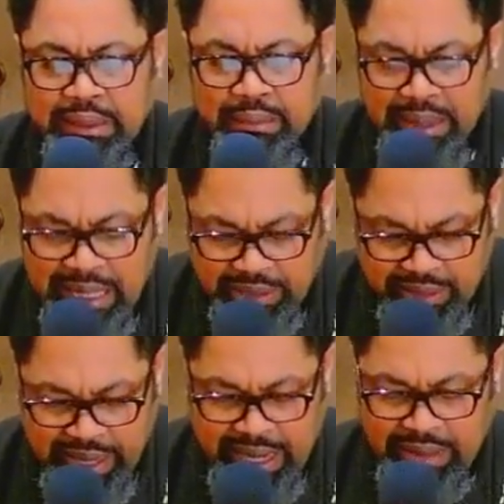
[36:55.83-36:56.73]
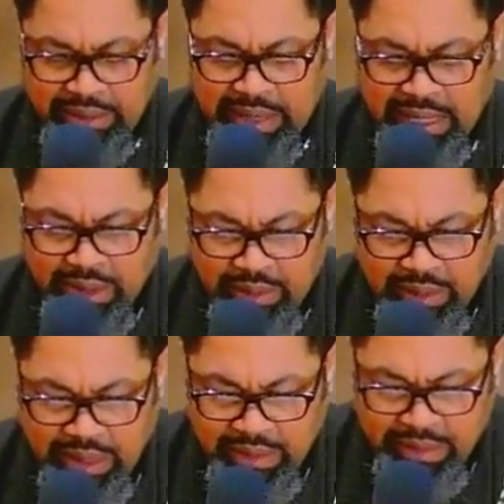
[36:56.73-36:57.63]
Bless now not
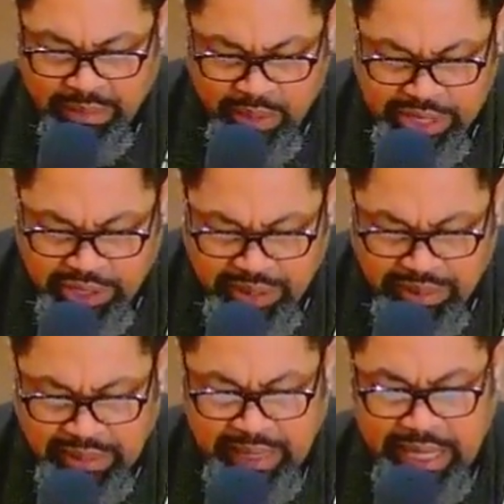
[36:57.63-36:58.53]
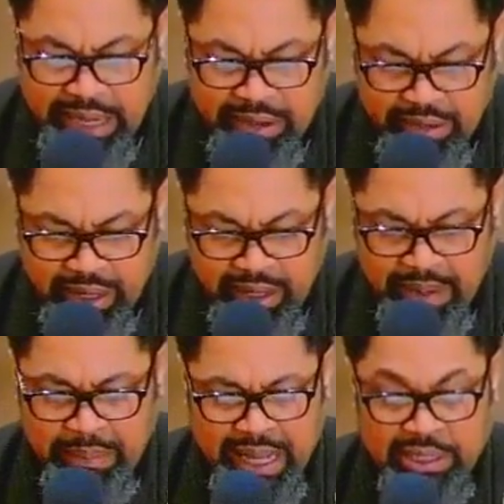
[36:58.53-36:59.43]
only the preacher, but the hearer,
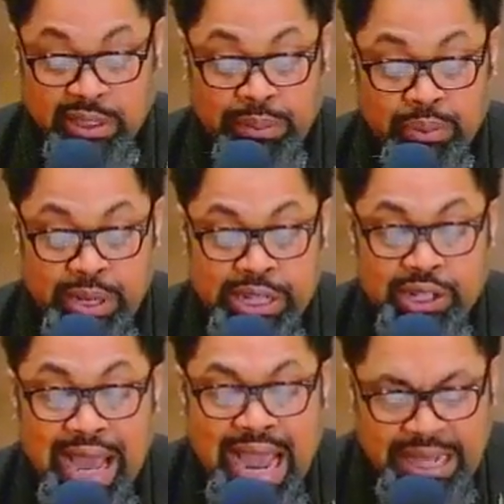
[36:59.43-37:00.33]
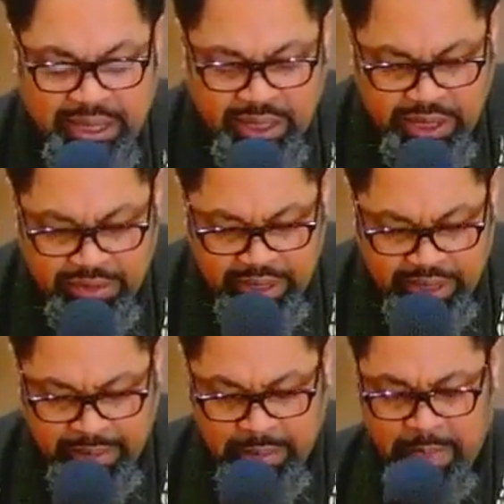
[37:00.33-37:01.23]
and bless the preacher as
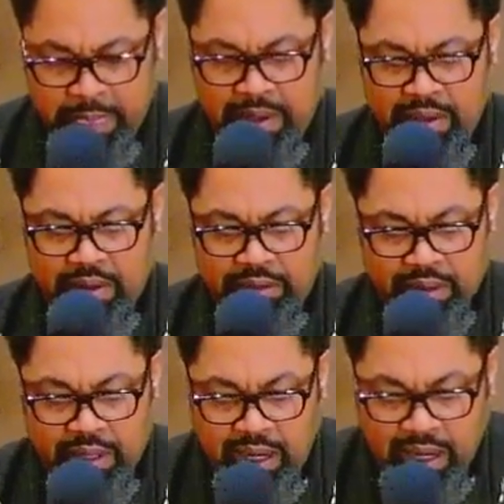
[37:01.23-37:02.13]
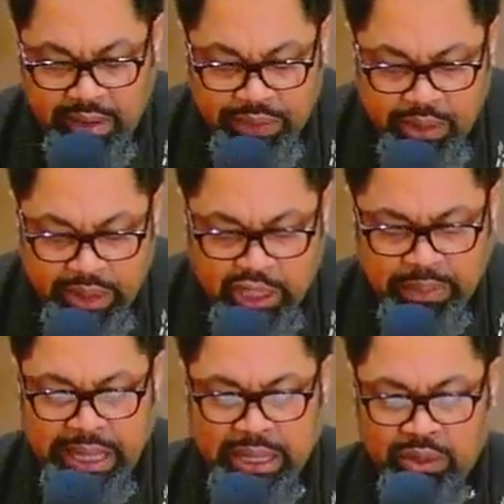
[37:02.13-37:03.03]
hearer. For God, if you can
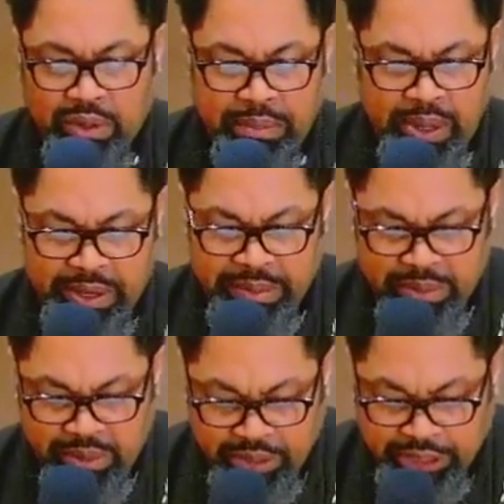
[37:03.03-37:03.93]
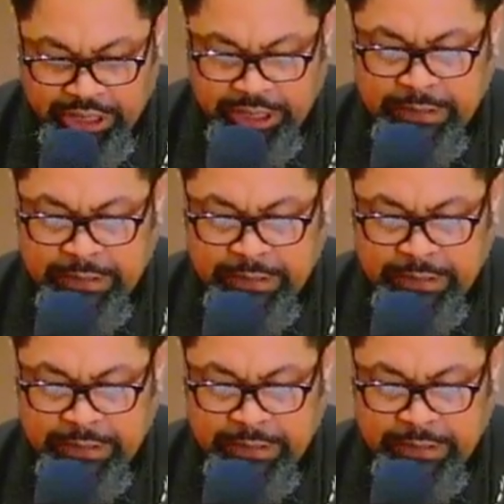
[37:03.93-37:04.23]
speak through a burning bush,